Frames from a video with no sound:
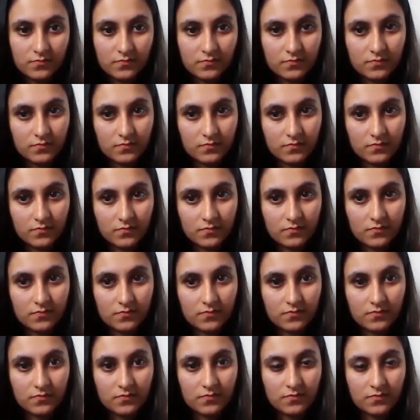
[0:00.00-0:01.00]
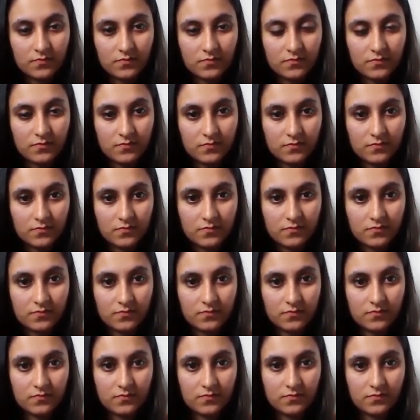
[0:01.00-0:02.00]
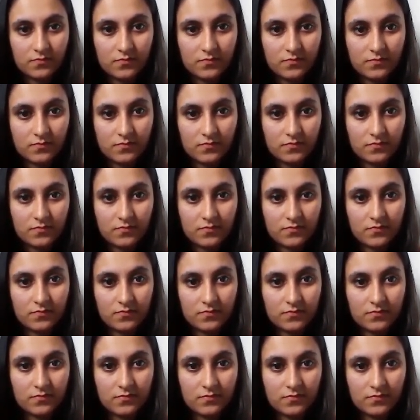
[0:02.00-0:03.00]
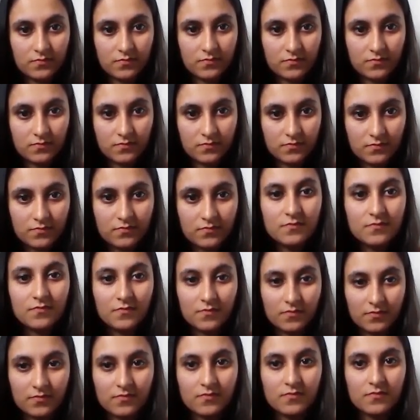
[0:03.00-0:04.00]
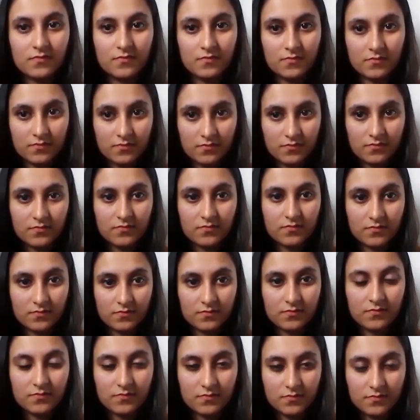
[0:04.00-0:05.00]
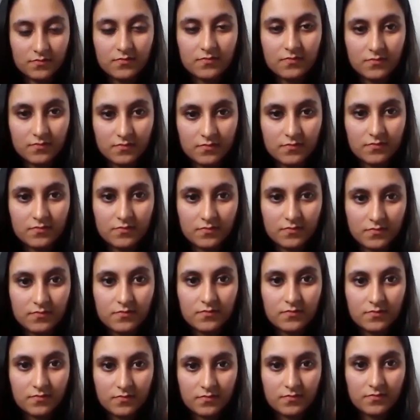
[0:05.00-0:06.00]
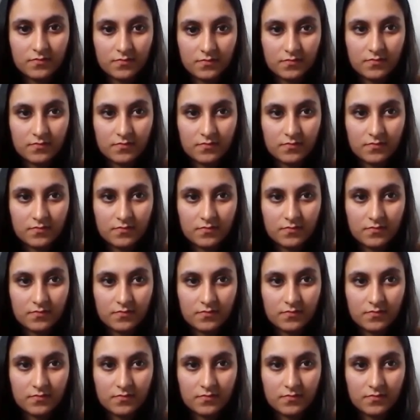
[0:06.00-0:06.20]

The person shown says nothing.